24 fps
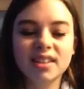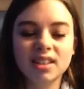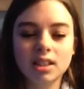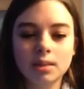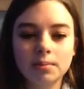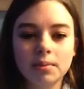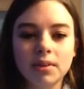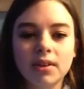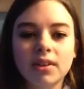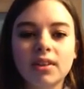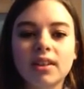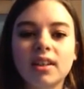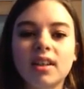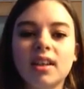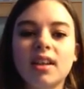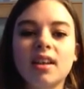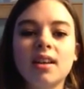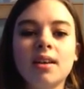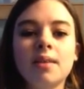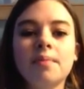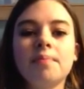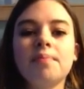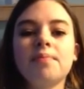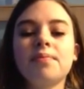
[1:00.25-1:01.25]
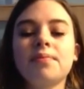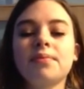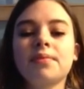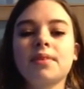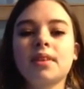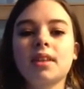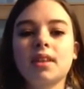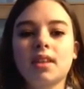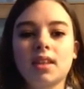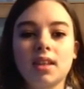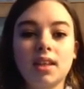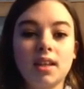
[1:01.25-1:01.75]
disability
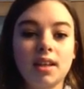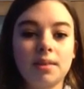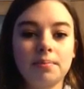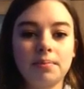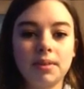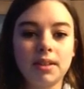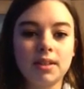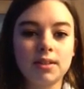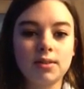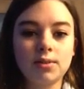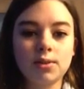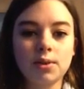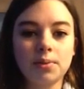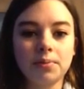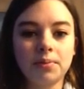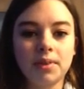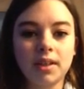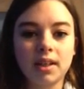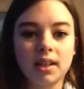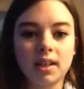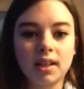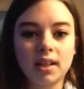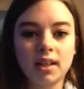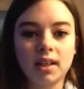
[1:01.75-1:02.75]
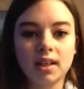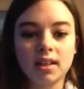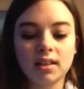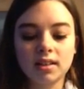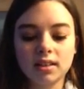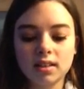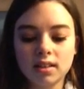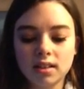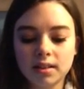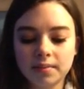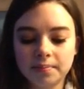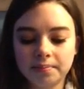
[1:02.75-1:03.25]
can't be discriminated
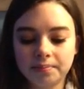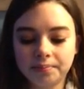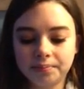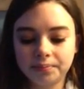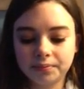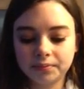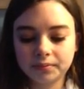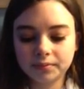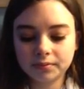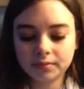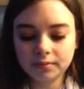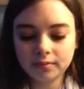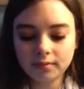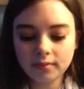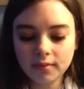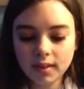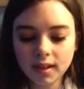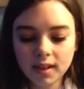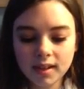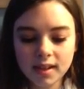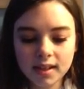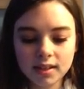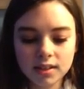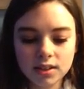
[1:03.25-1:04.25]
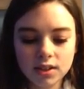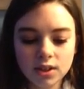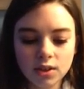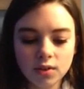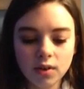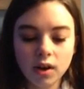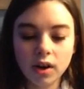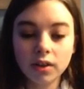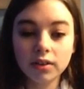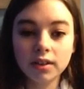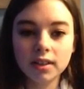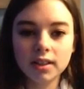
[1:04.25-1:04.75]
against. And
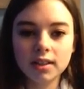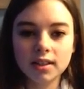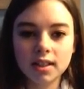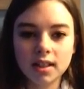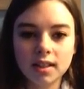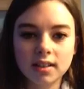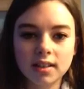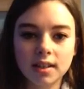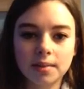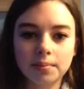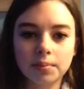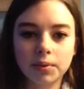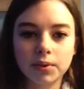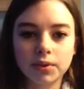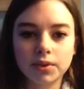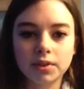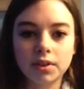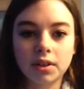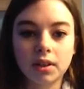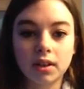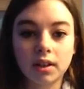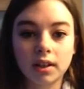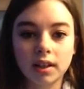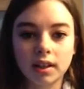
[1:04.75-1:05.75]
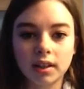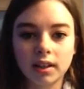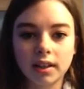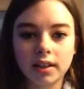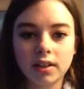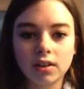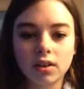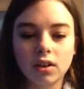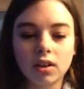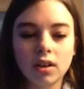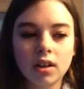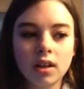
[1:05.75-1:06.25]
so all these examples are
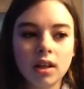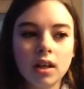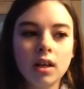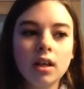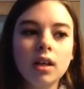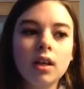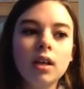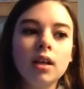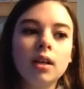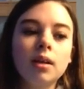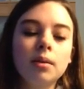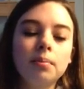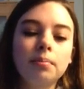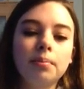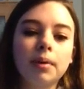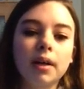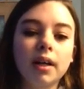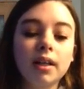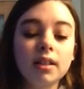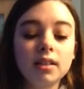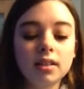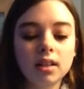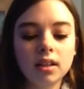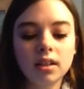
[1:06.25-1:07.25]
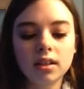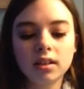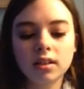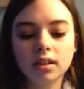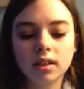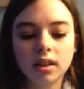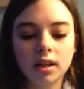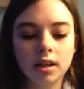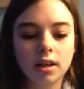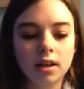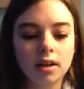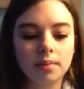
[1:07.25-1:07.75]
illegal, but
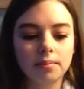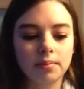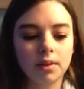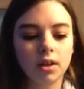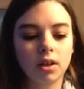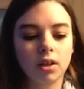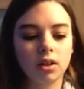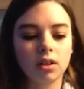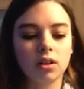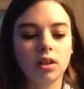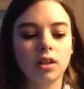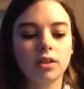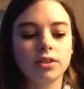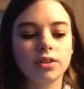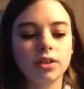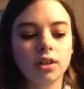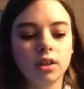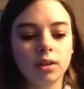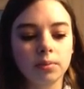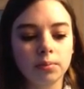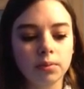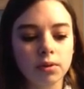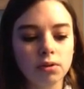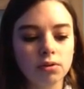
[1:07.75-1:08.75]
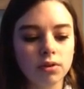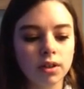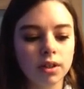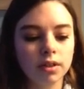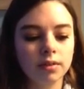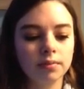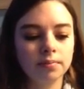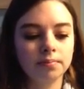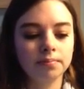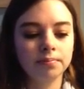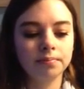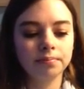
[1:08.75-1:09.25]
all laws are
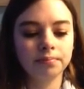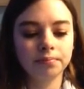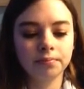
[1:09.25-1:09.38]
broken.